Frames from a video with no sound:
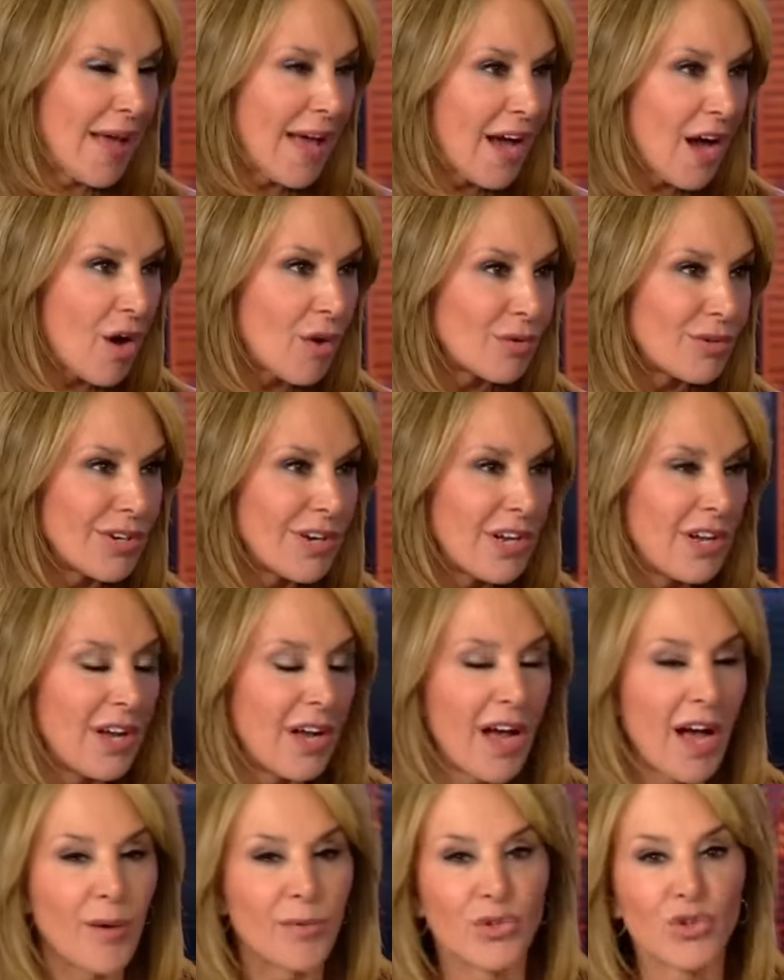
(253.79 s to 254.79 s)
out.
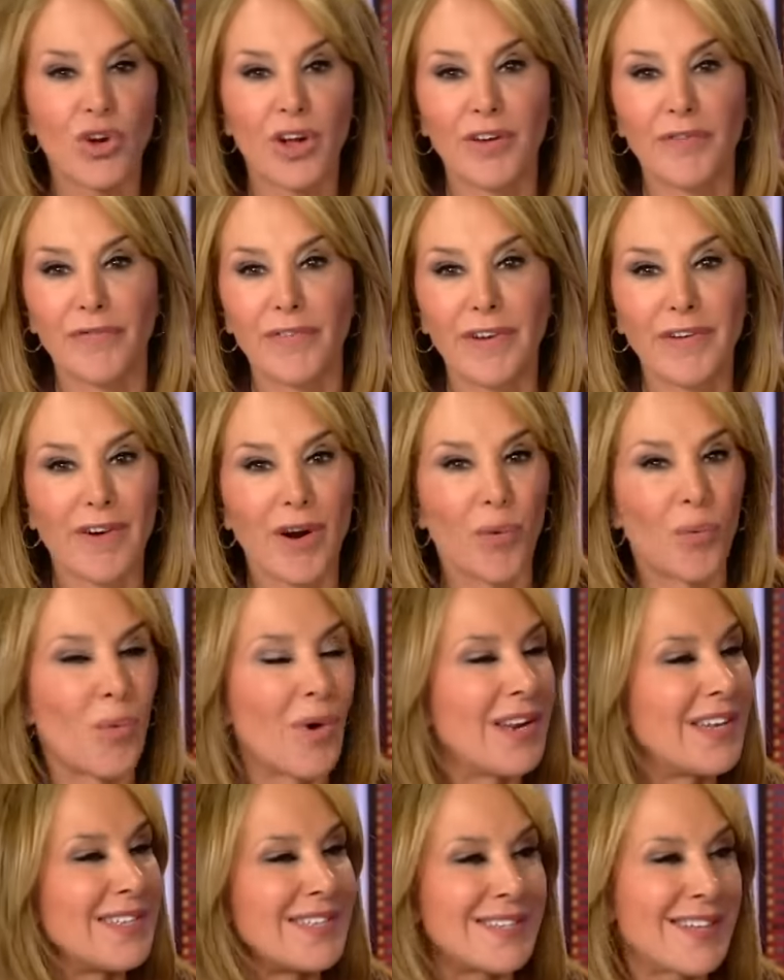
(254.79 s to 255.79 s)
I was trying to figure out
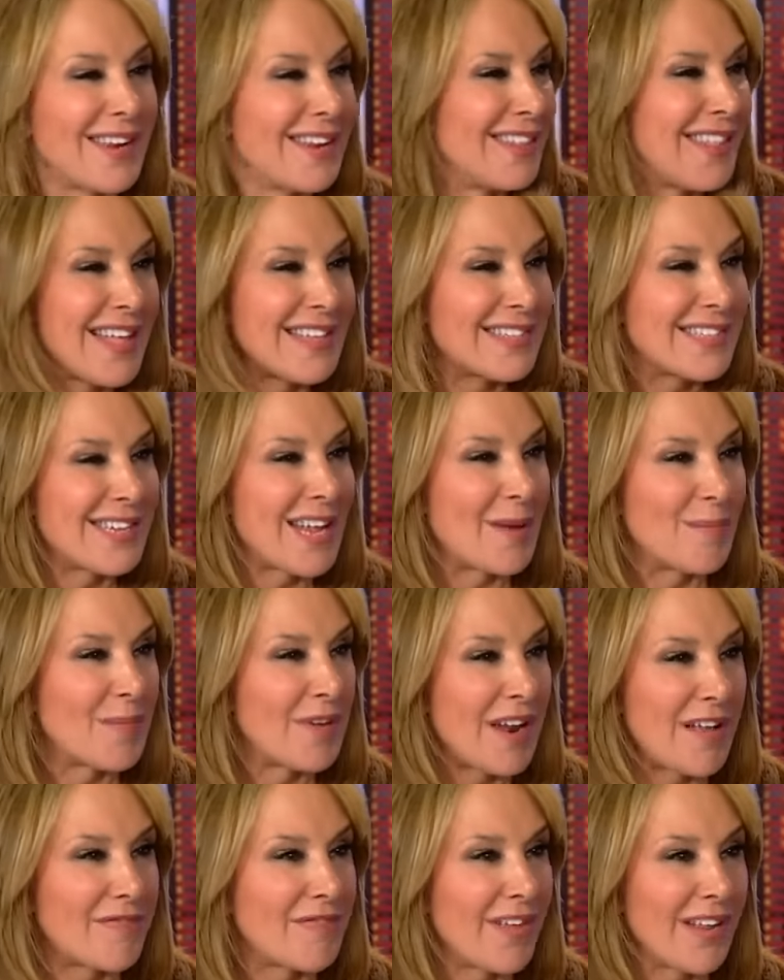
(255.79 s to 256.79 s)
what he said in that
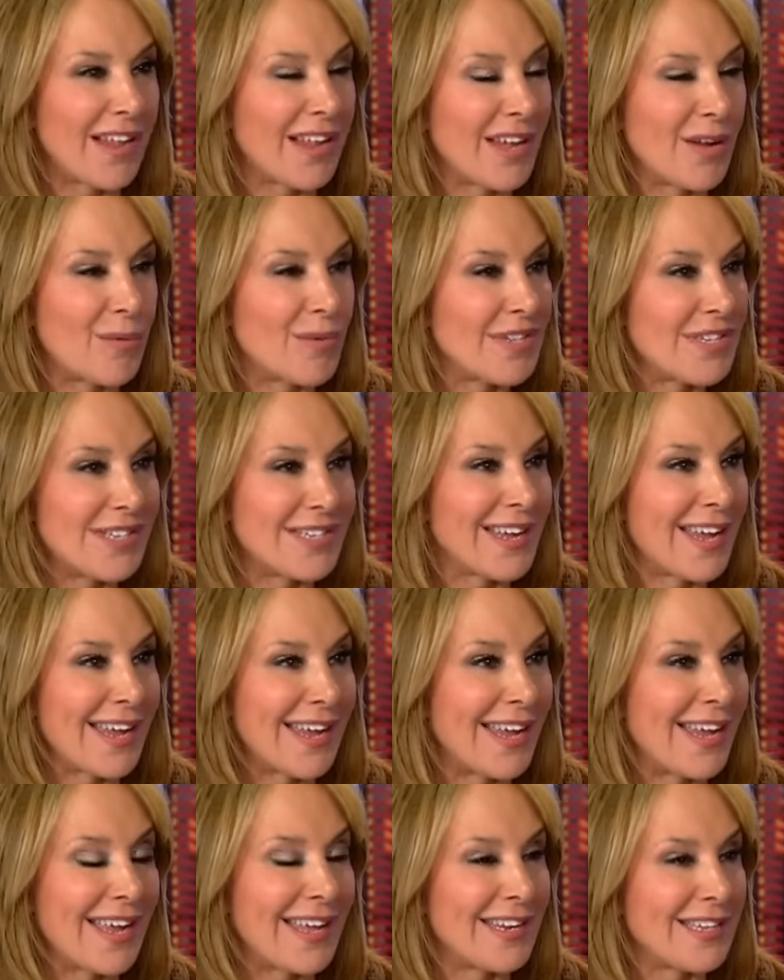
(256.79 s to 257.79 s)
statement. I felt like he wasn't
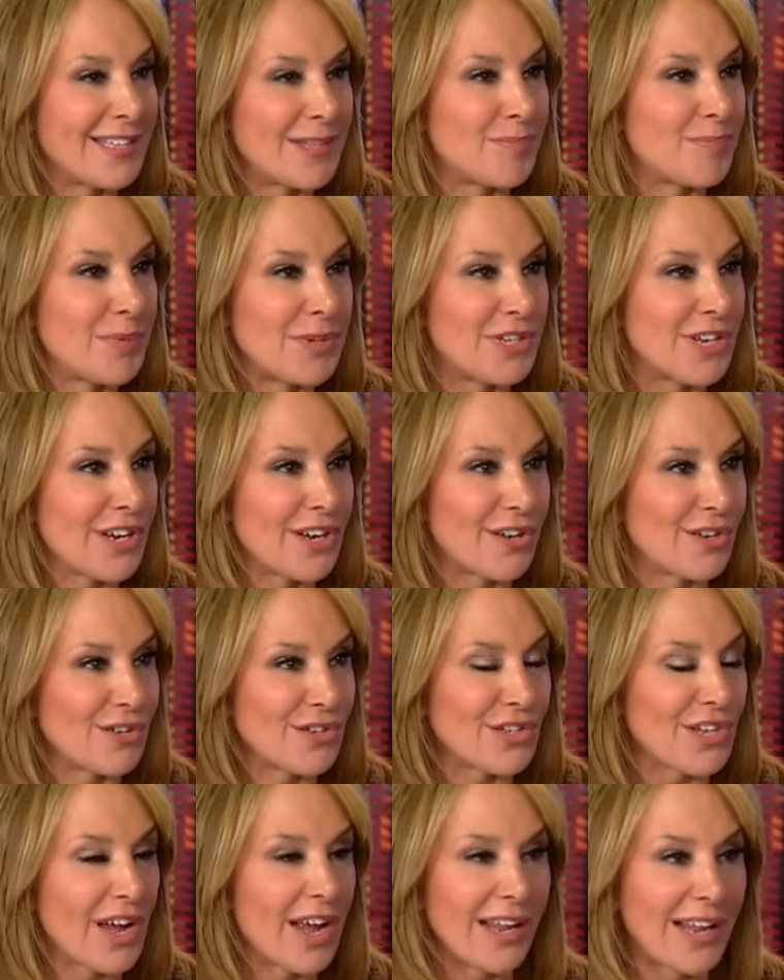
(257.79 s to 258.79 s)
taking any particular
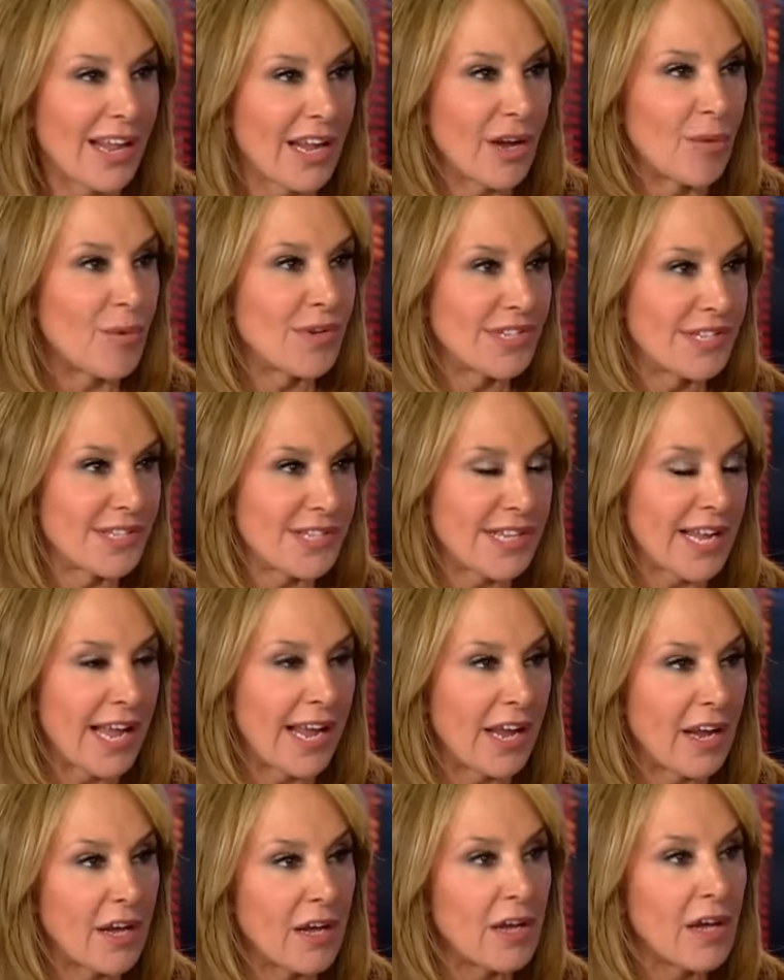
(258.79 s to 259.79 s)
side, like he wasn't
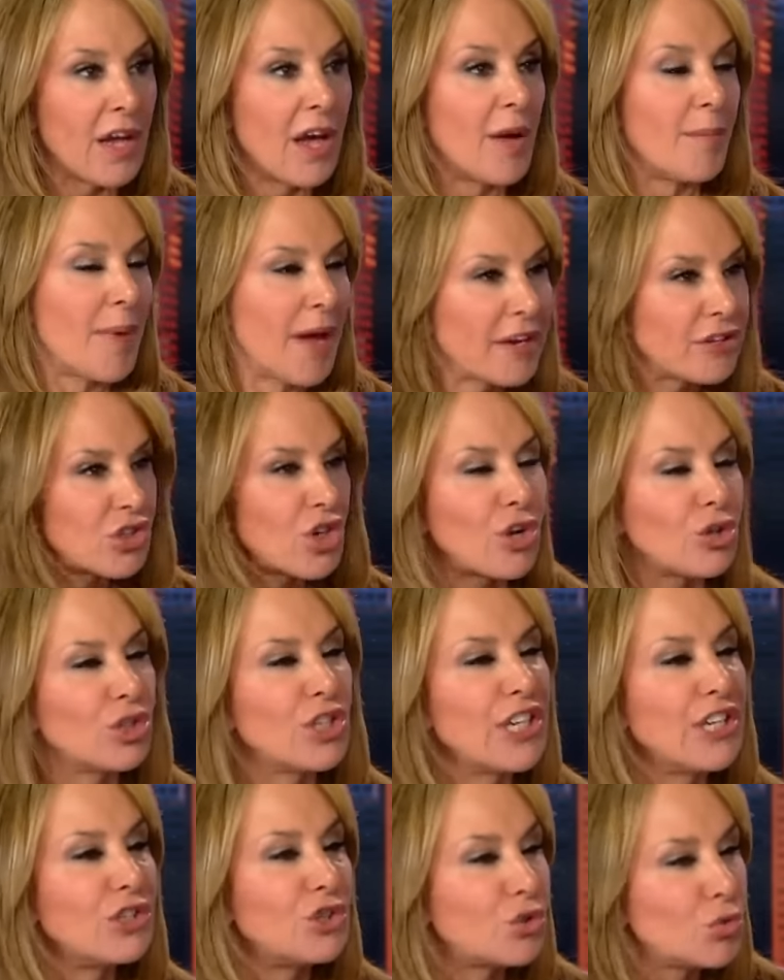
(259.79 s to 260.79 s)
saying, Mayor
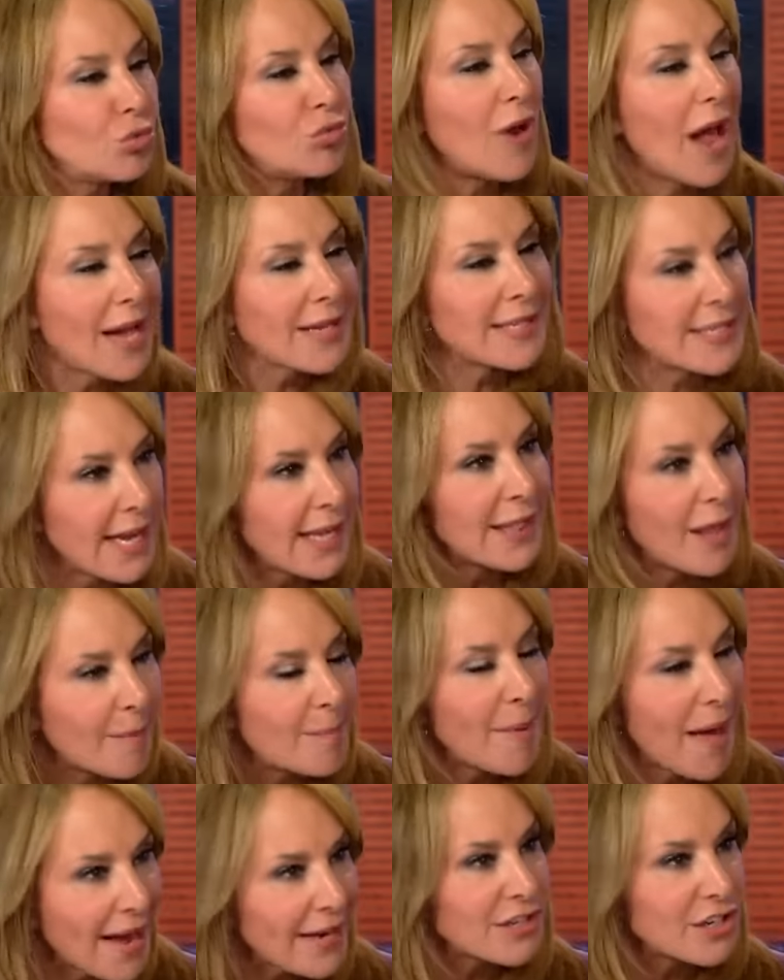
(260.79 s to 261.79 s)
Joshi, do not send them
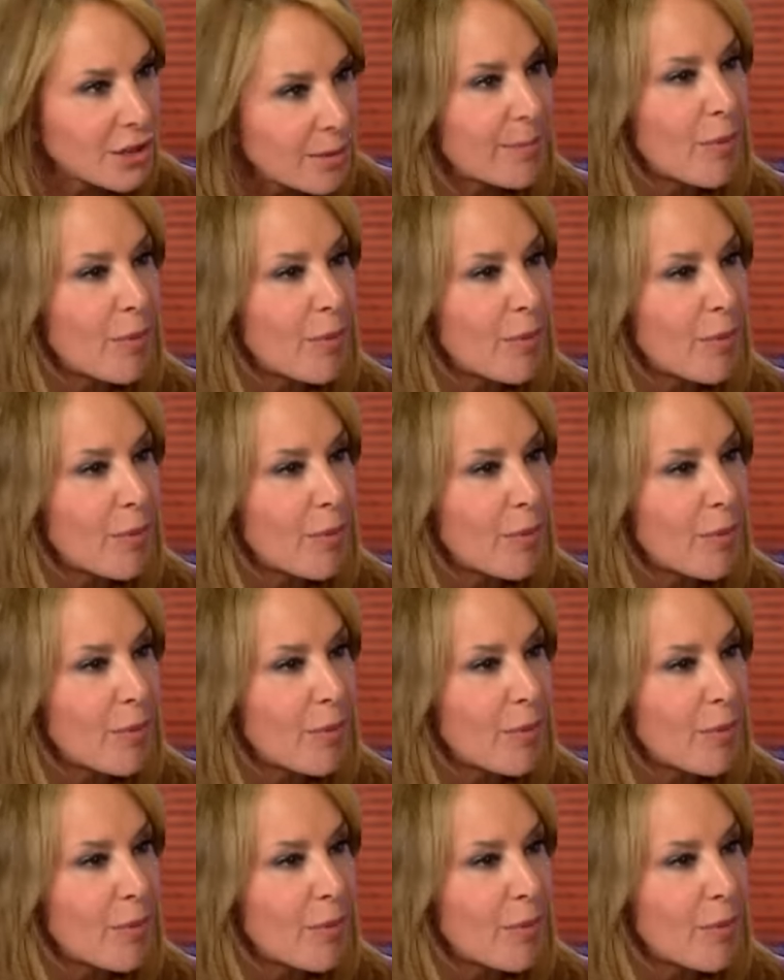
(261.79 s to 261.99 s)
back to the